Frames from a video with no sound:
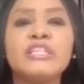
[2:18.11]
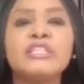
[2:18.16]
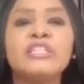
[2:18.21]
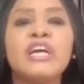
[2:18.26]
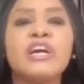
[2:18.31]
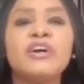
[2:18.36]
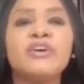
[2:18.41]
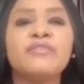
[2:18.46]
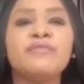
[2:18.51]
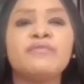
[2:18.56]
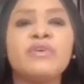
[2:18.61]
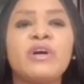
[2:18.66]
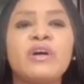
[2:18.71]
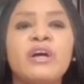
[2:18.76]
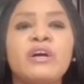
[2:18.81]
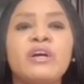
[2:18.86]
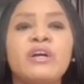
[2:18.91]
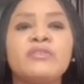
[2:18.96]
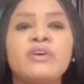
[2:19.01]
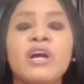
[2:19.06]
Now,
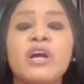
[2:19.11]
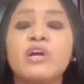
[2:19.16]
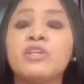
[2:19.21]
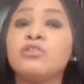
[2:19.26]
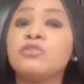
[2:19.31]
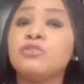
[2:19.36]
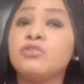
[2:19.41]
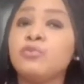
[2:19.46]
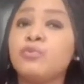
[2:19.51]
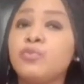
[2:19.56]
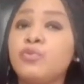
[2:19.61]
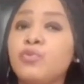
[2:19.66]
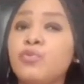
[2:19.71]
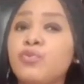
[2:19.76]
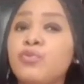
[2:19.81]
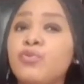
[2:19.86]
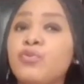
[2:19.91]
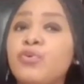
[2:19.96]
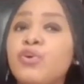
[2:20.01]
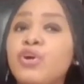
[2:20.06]
according to the
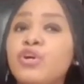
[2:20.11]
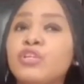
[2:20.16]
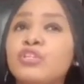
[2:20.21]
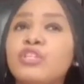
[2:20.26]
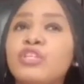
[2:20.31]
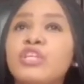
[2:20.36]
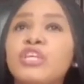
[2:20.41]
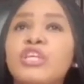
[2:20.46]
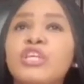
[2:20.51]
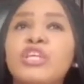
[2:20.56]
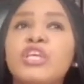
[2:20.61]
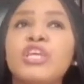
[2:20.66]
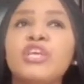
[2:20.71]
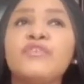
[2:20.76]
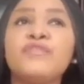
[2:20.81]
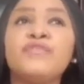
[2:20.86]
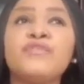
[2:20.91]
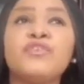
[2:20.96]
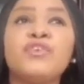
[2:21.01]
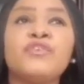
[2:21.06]
book,
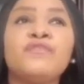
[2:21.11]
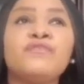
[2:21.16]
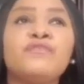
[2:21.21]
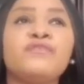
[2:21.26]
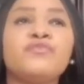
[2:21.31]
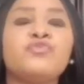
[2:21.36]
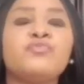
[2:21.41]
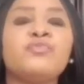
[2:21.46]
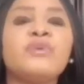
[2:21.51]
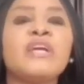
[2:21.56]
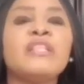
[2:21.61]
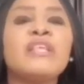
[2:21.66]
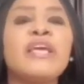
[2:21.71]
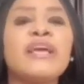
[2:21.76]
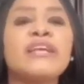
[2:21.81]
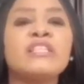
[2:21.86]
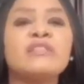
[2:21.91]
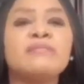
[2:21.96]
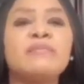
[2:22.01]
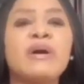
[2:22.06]
if to be an
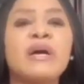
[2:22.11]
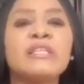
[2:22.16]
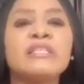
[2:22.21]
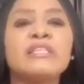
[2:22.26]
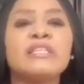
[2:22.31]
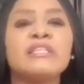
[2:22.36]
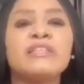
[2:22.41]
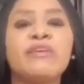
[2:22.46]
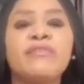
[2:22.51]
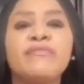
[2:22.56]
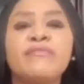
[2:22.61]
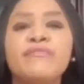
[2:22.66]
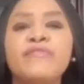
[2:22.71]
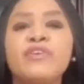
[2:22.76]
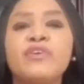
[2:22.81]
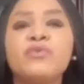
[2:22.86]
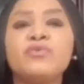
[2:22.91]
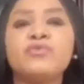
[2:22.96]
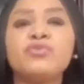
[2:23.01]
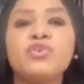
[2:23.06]
expert in a
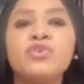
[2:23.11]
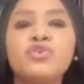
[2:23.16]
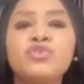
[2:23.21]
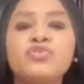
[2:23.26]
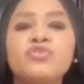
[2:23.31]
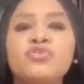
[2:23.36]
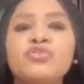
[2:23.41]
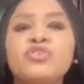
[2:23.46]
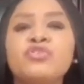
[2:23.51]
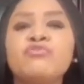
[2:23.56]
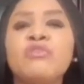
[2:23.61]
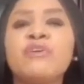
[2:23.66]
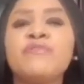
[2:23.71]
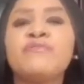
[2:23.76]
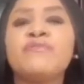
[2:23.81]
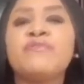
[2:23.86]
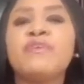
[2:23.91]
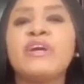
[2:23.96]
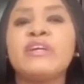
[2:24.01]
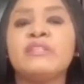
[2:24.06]
field, you need to
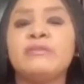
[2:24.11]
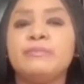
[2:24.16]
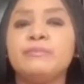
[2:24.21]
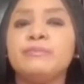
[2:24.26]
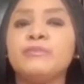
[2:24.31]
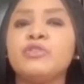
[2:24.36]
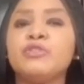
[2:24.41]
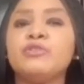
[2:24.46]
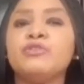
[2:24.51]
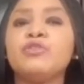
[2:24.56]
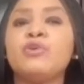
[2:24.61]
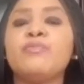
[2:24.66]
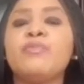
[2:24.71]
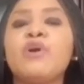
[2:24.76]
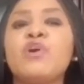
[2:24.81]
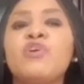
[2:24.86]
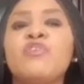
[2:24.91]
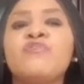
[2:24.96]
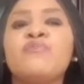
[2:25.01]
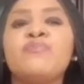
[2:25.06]
have read the
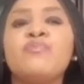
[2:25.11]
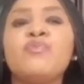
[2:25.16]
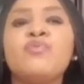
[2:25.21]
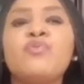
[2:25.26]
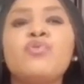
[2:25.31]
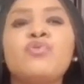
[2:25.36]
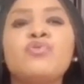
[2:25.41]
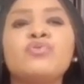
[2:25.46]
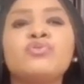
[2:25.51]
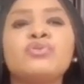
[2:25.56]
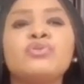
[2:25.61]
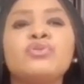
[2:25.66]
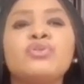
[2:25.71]
number of books